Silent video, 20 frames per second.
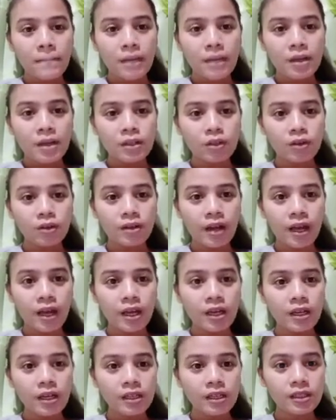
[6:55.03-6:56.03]
So
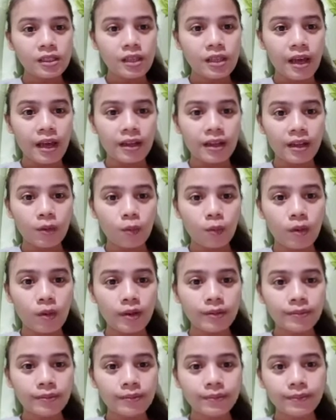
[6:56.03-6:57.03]
next, yeah, that
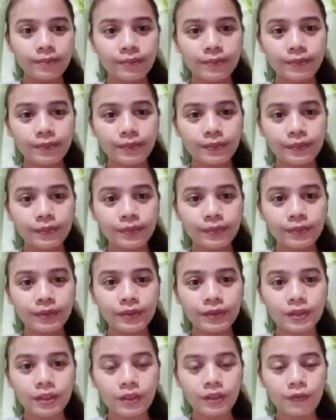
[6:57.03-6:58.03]
one,
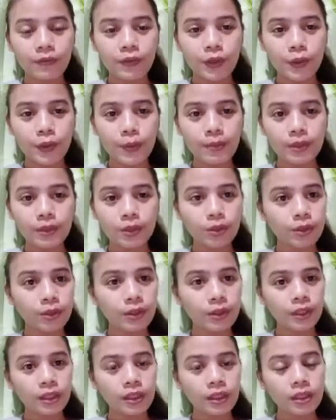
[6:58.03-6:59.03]
the view
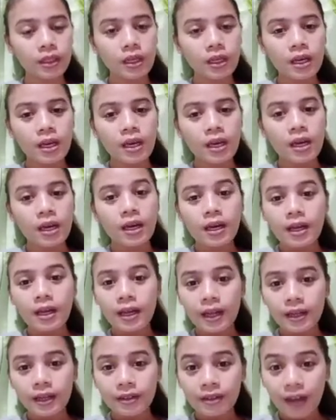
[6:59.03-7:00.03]
material.
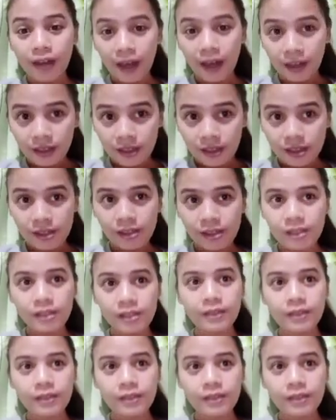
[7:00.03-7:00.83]
And next,